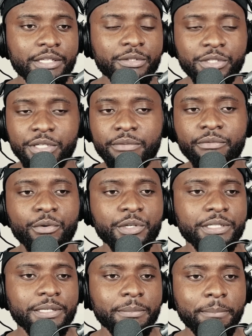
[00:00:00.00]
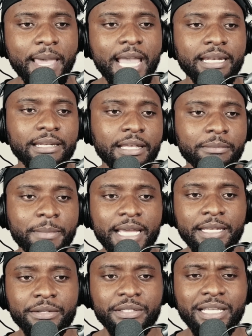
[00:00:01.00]
So she divorced her man. Another
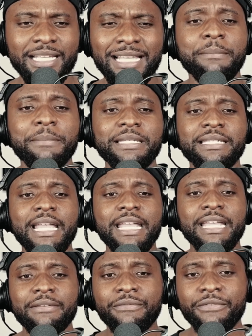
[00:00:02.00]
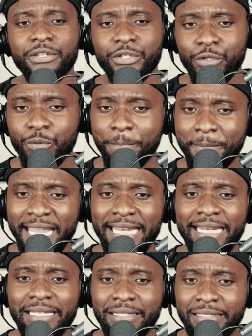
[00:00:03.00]
man here says, I'm gonna say if you
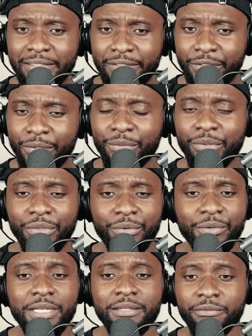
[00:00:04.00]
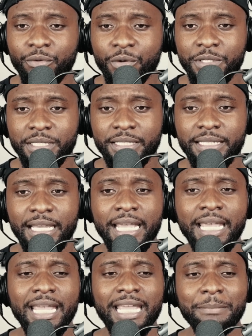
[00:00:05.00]
made it to three divorces,
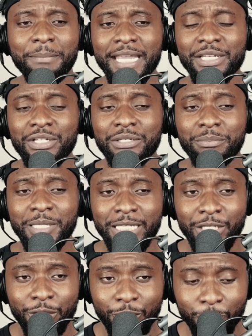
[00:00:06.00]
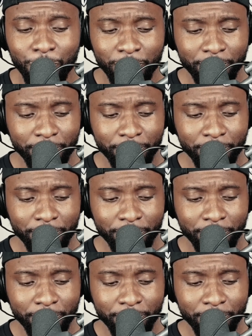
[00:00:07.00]
it may just be you.